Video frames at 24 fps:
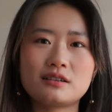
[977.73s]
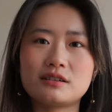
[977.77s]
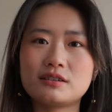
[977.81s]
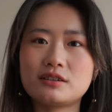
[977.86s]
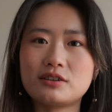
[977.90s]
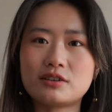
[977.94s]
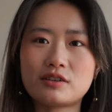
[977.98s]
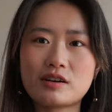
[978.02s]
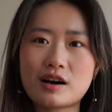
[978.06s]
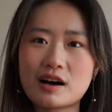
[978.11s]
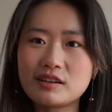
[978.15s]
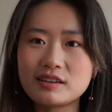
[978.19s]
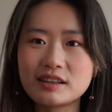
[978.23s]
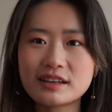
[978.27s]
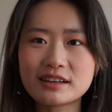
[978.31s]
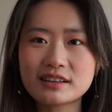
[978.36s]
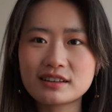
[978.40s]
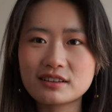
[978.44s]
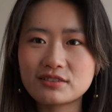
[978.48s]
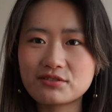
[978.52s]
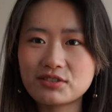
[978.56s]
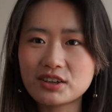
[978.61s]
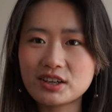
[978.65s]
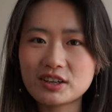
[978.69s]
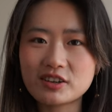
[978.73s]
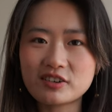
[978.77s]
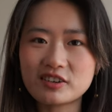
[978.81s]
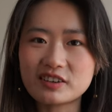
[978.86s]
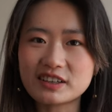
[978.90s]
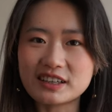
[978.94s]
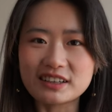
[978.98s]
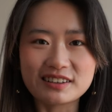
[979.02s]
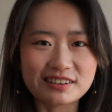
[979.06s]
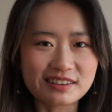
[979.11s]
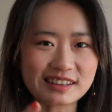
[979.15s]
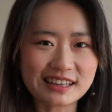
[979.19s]
You know, I'll link the video
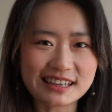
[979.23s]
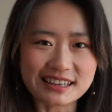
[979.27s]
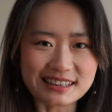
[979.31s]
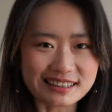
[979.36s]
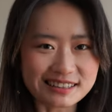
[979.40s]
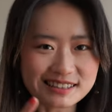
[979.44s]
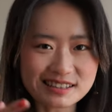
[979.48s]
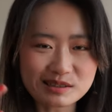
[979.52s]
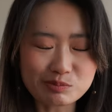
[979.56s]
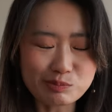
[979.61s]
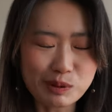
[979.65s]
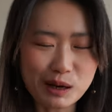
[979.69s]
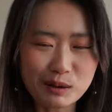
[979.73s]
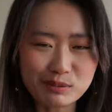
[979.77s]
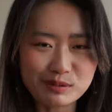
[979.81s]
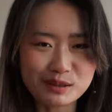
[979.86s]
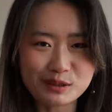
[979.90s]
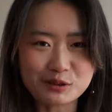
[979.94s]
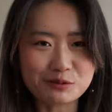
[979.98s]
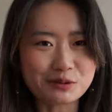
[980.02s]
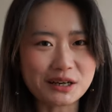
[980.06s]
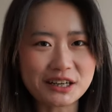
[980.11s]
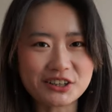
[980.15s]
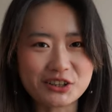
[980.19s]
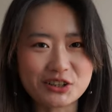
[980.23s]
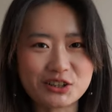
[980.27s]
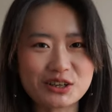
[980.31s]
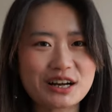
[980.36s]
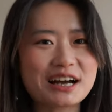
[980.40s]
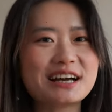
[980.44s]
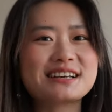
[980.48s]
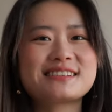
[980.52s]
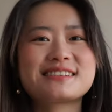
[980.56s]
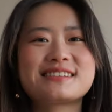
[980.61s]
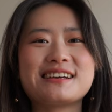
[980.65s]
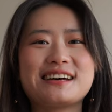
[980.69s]
here, like it's public record.
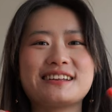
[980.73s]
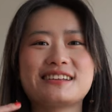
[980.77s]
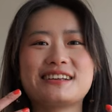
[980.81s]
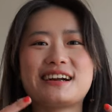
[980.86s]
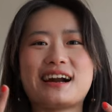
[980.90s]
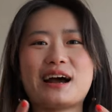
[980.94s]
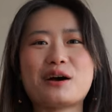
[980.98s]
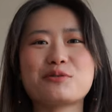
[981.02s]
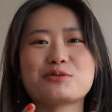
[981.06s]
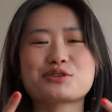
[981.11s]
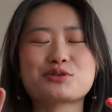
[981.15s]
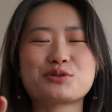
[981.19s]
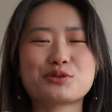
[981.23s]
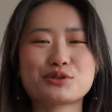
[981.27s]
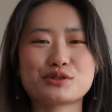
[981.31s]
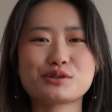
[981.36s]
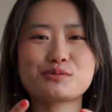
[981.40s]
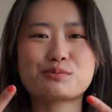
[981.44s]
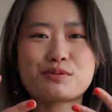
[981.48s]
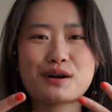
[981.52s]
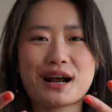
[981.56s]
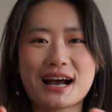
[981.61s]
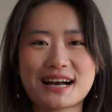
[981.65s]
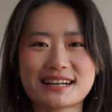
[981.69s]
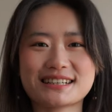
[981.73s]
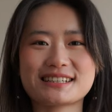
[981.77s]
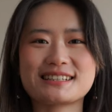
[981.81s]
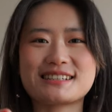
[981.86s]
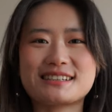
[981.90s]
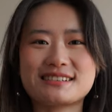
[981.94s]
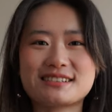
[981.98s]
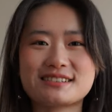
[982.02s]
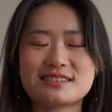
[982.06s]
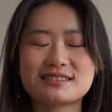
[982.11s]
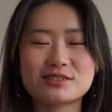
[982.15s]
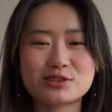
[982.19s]
I said that I was going to
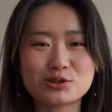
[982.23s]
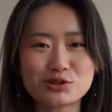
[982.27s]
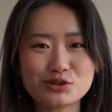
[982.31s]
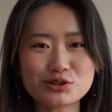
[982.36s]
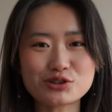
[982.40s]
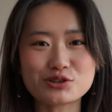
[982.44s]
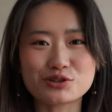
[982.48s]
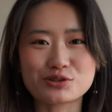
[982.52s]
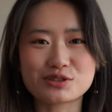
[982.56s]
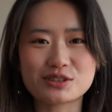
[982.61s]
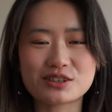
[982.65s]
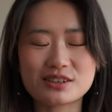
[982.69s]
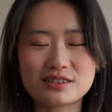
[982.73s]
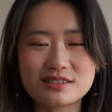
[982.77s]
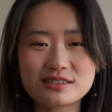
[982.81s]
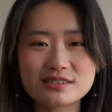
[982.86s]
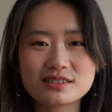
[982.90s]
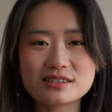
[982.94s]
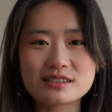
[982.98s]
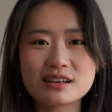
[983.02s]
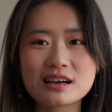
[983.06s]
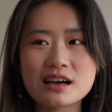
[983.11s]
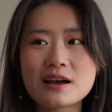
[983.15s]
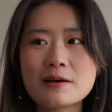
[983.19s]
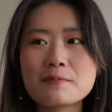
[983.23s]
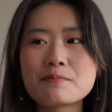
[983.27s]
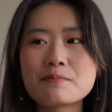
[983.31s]
practice social skills.